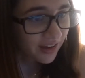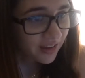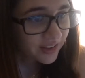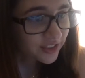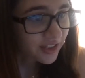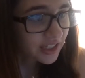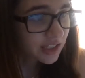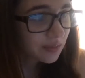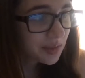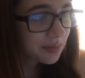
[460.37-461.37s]
and it
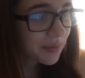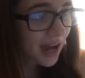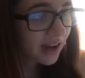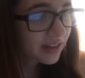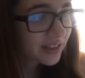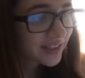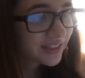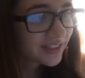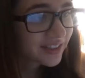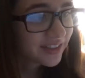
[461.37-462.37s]
traces me back
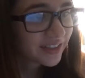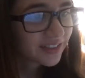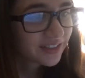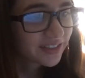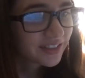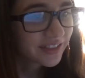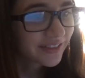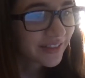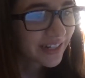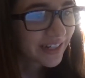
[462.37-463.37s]

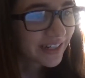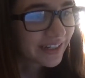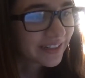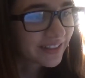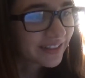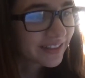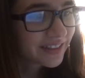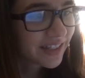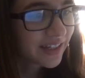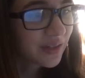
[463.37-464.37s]
to a
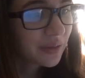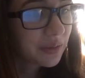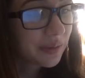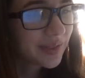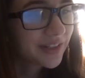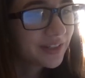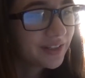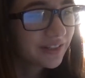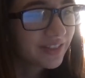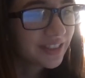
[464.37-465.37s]
single woman who
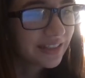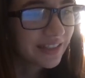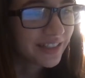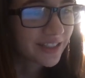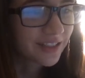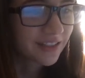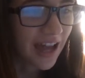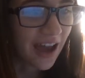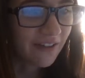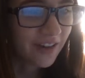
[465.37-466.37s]
lived in Eastern
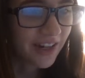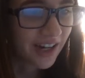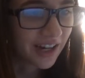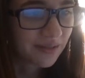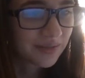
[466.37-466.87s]
Africa